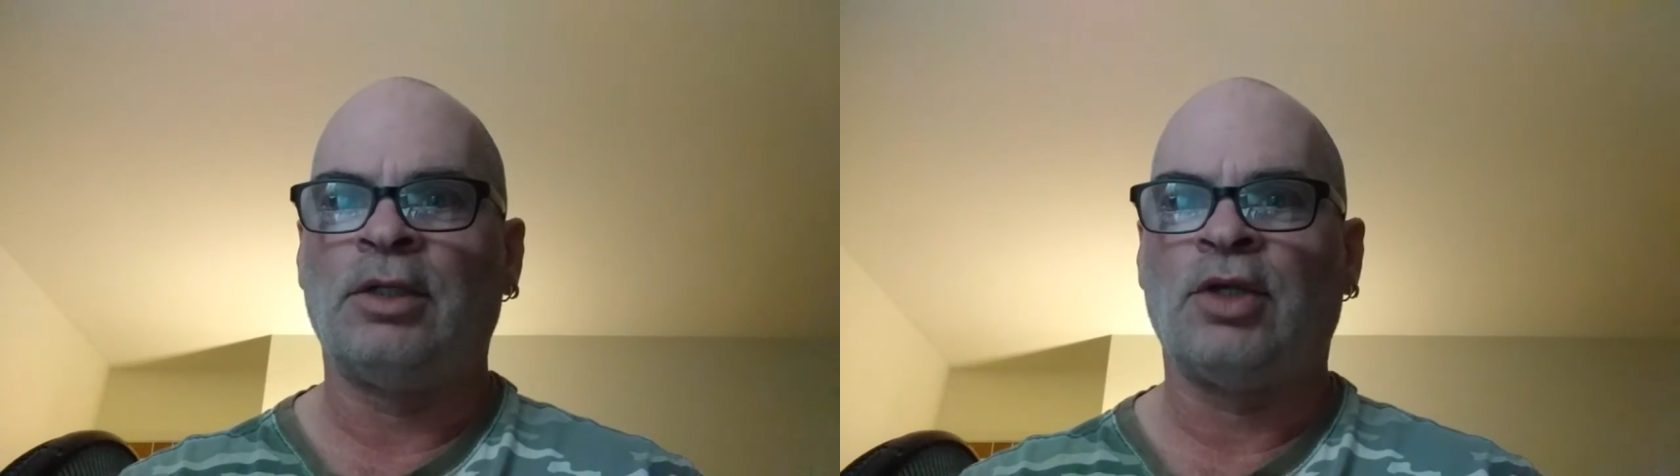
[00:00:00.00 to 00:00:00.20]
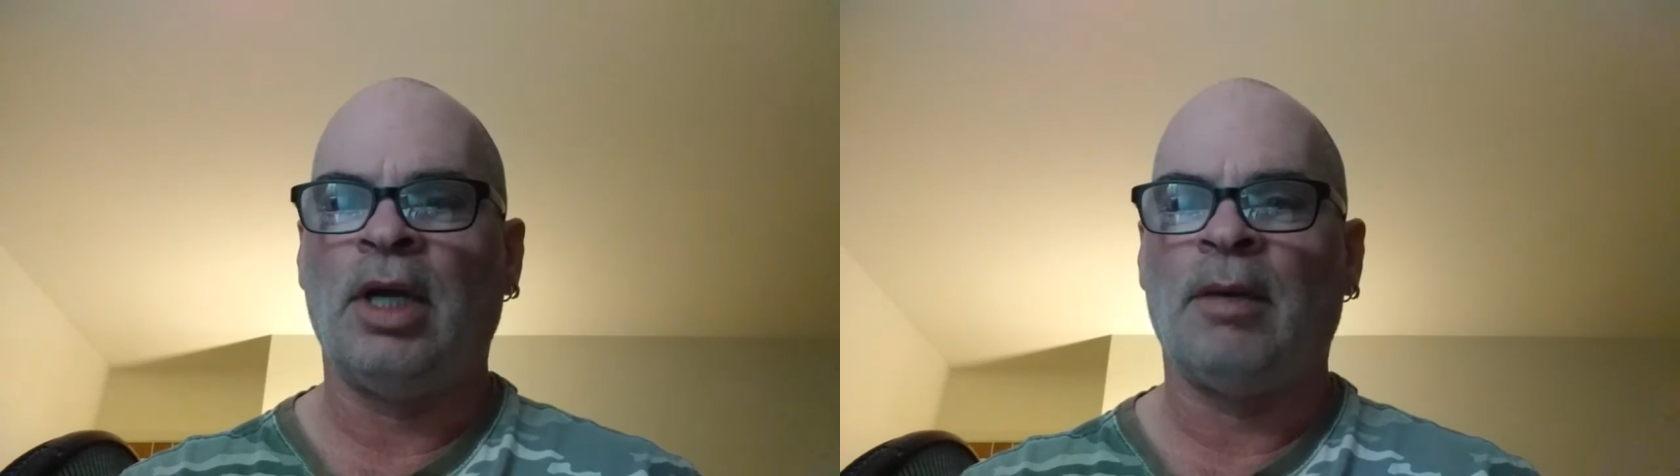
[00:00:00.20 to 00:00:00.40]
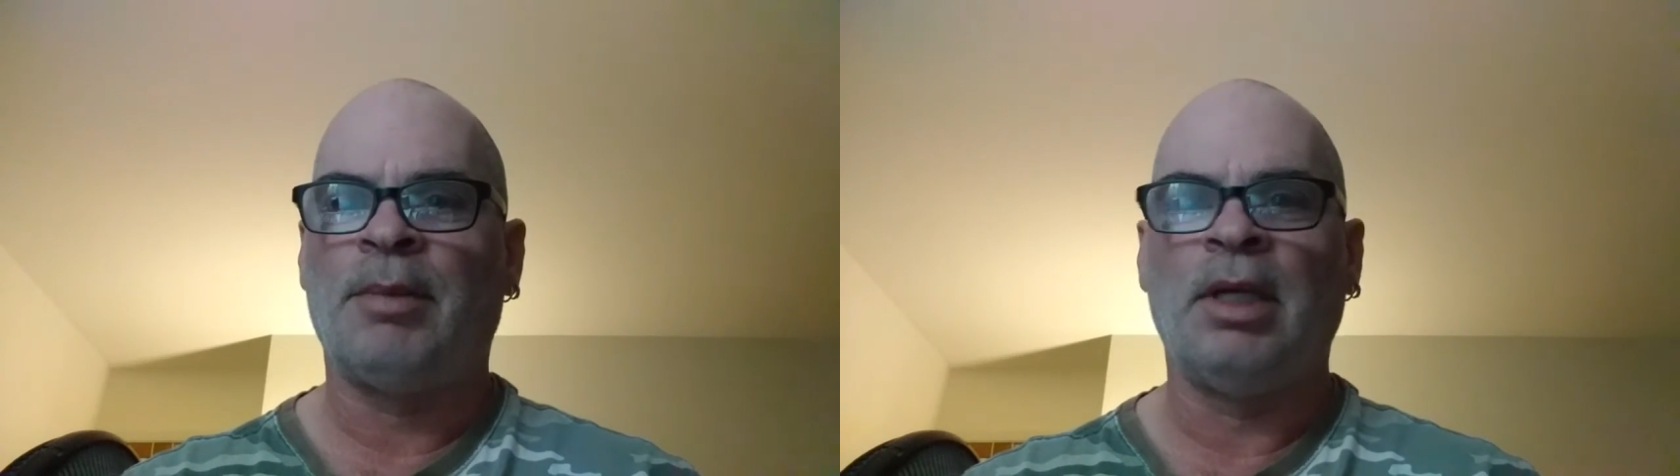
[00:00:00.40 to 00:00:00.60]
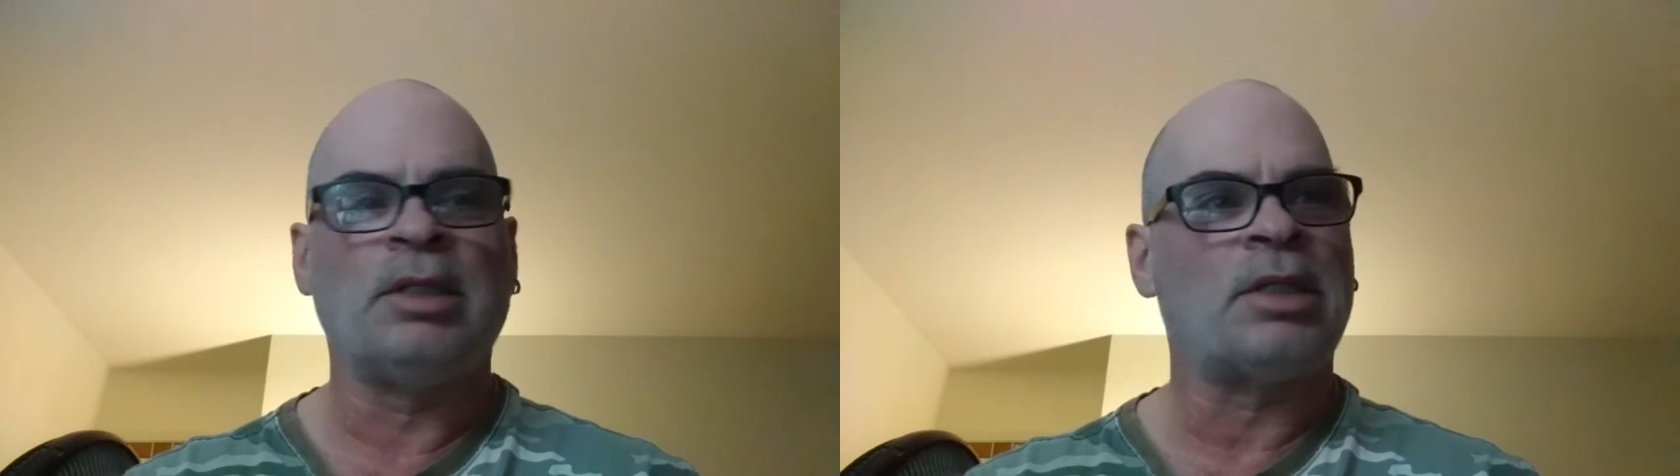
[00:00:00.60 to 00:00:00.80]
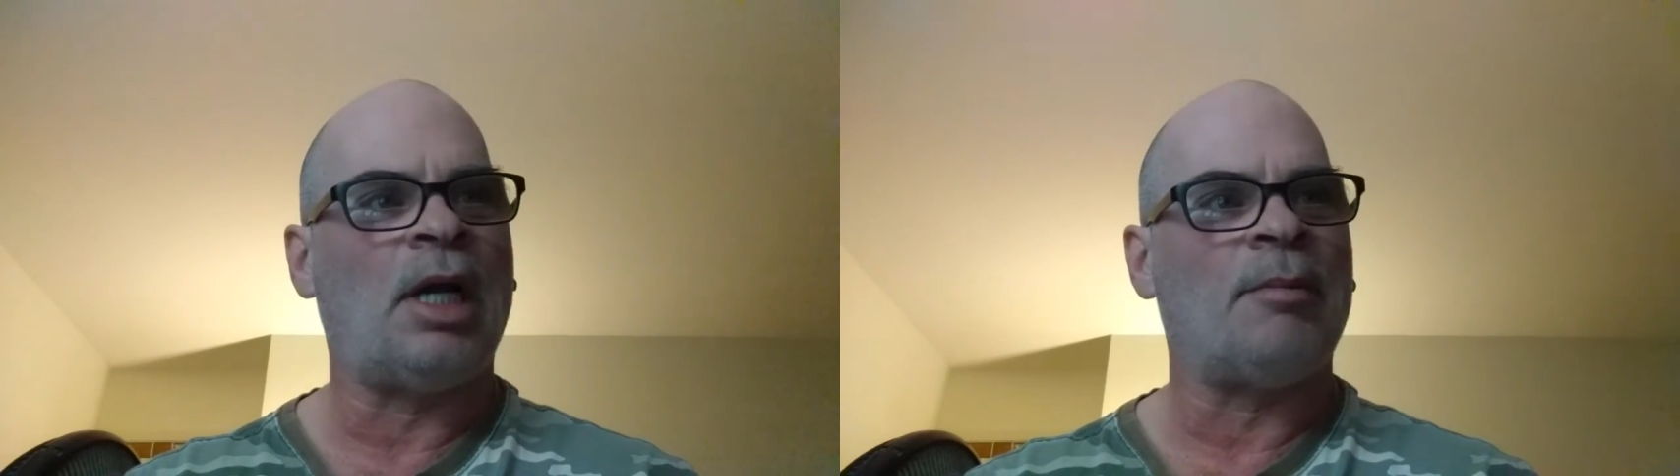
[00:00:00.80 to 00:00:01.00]
of
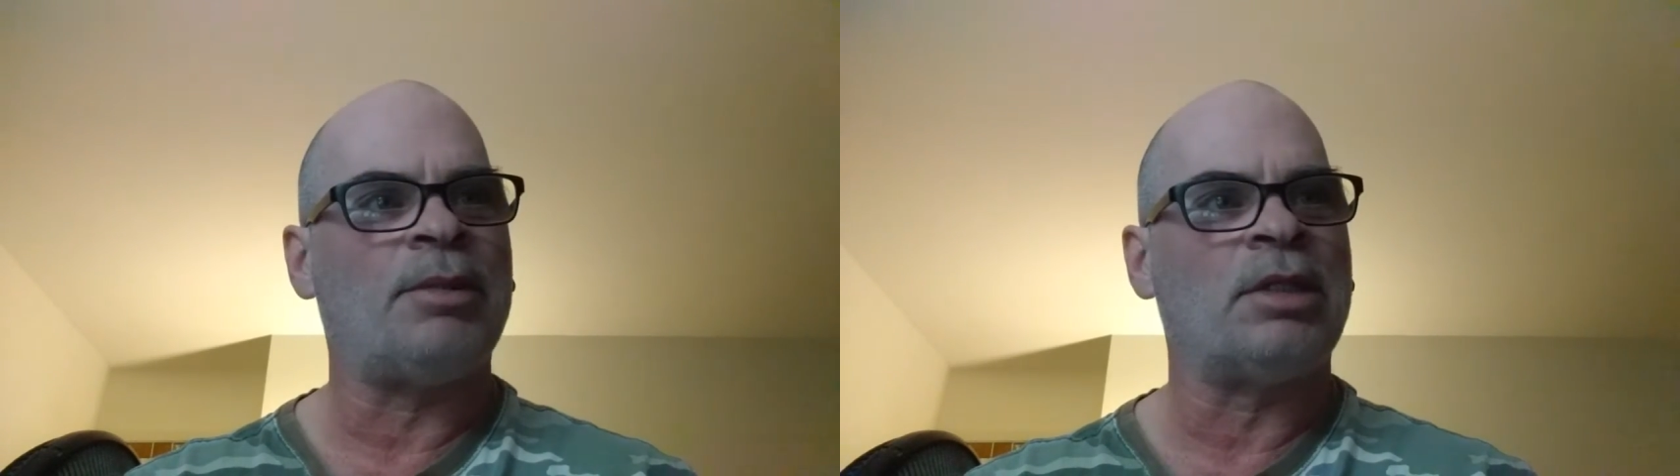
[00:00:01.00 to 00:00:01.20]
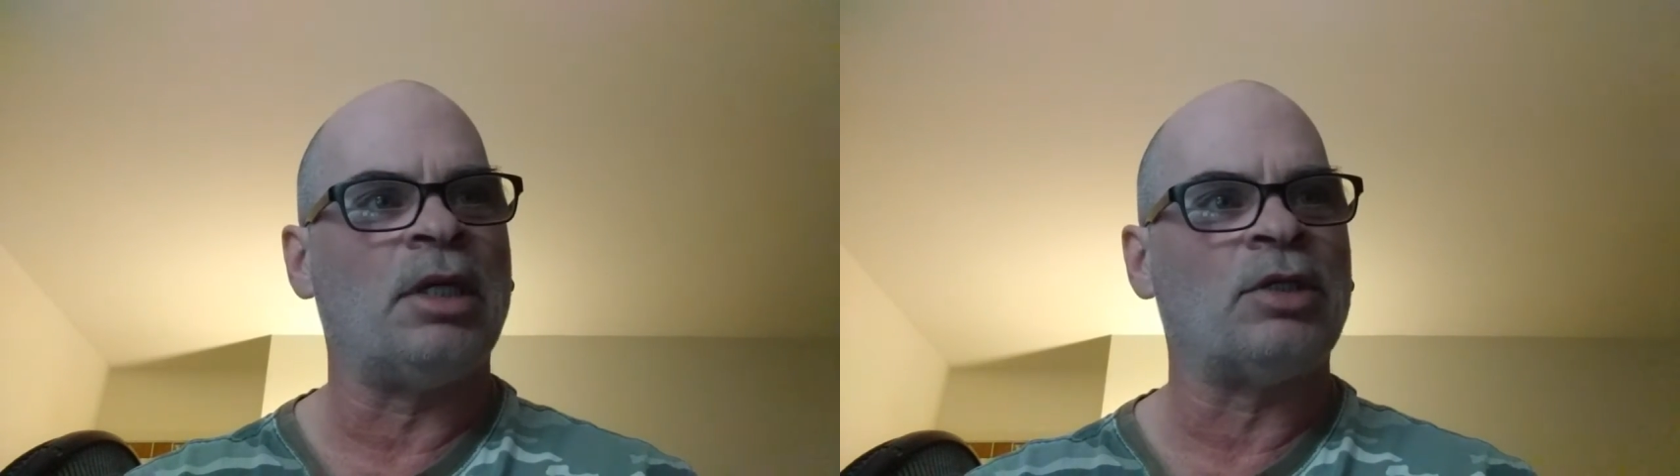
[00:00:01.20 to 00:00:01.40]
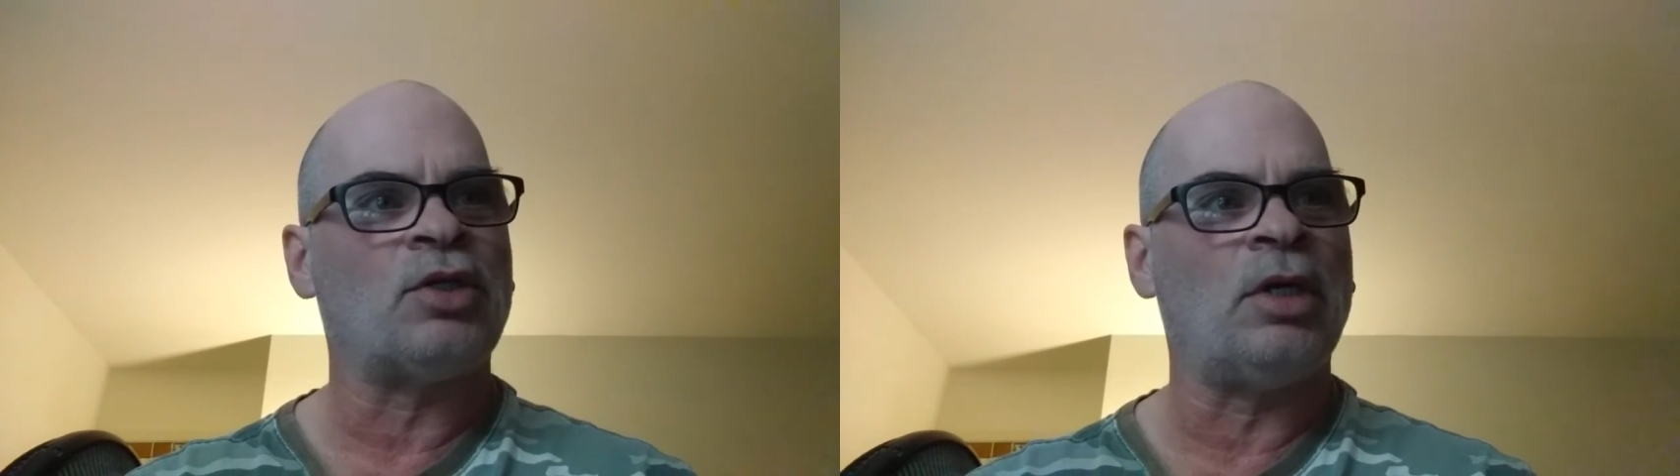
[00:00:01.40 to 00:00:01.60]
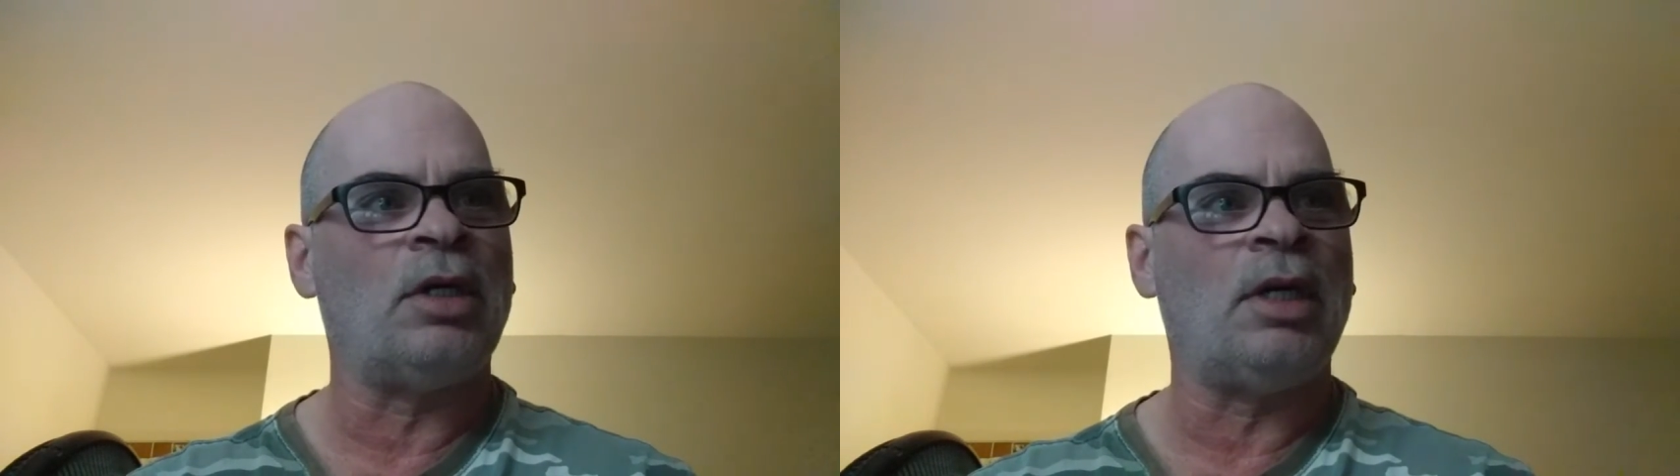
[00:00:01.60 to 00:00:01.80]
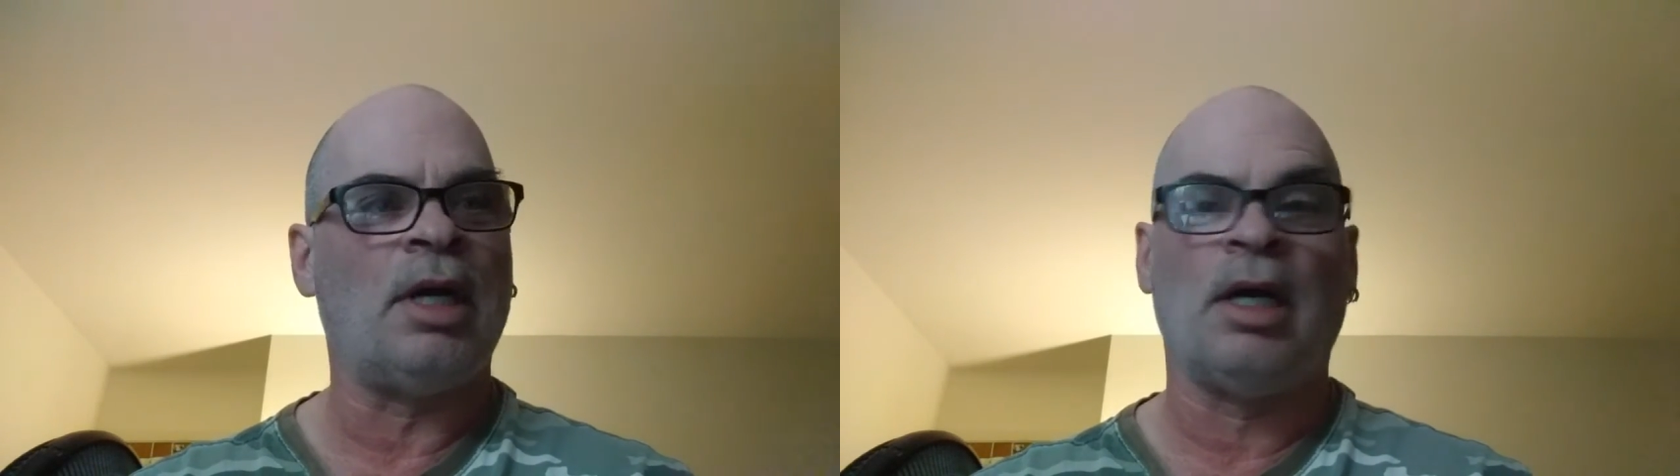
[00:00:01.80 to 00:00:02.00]
Champions competition